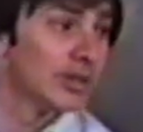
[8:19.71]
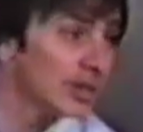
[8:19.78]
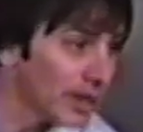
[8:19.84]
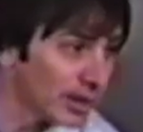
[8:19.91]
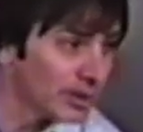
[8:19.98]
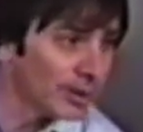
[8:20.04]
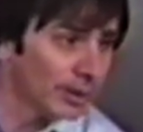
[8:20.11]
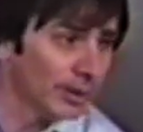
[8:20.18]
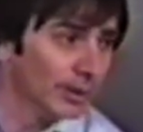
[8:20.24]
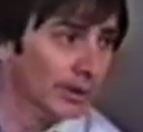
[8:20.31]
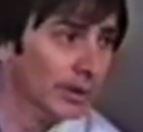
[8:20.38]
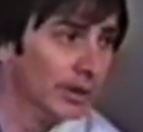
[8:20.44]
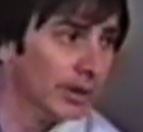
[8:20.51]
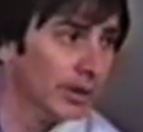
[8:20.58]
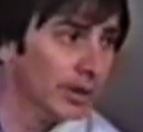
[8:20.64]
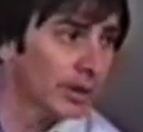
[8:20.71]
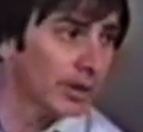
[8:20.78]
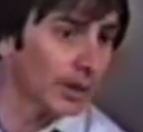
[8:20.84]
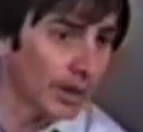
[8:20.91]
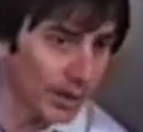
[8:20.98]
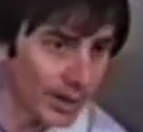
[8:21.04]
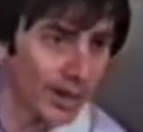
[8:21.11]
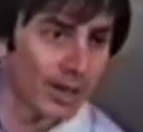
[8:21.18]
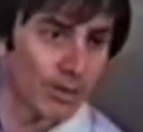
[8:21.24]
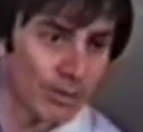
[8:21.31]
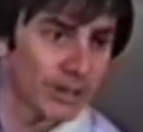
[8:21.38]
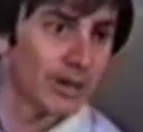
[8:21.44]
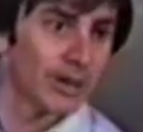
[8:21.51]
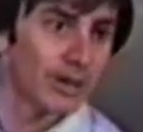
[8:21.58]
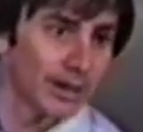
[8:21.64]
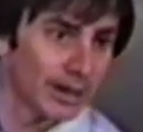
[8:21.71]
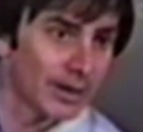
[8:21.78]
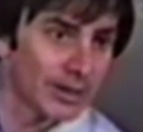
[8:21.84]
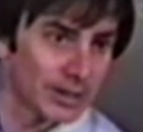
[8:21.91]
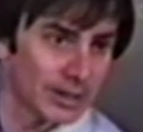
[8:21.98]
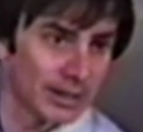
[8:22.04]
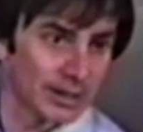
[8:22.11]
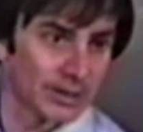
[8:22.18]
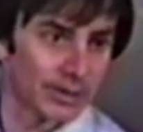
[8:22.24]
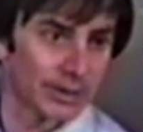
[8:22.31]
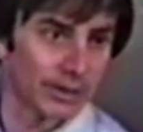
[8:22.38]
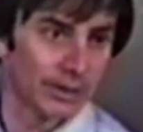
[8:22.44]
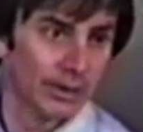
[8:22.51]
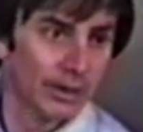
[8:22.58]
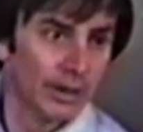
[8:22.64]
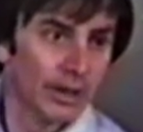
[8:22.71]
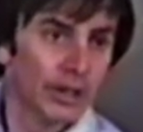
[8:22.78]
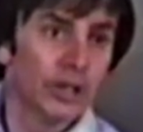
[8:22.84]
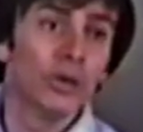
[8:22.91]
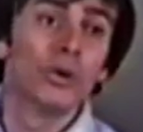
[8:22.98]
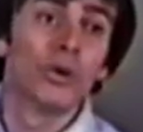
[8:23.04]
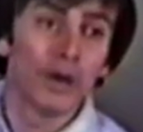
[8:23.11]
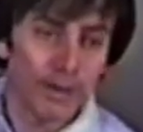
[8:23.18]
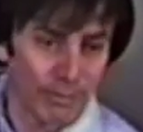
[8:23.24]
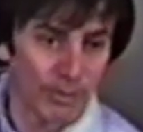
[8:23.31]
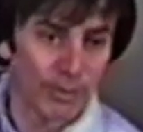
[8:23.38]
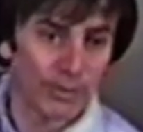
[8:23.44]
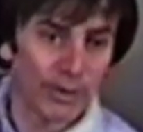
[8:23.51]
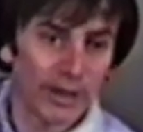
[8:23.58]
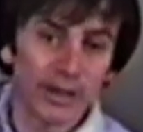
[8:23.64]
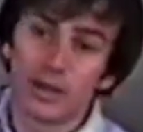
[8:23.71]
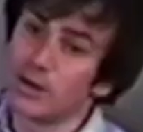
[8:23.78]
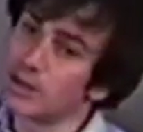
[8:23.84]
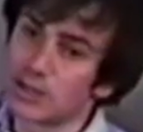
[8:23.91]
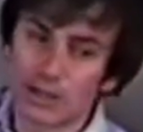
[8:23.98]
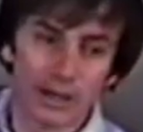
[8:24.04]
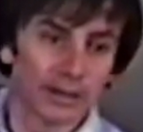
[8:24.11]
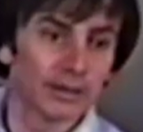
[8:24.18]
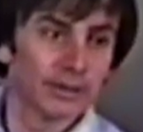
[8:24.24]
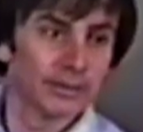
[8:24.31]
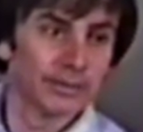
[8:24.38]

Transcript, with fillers: It's not true. You can only come when the Holy Ghost deals with you. You grieve him away and you're sunk.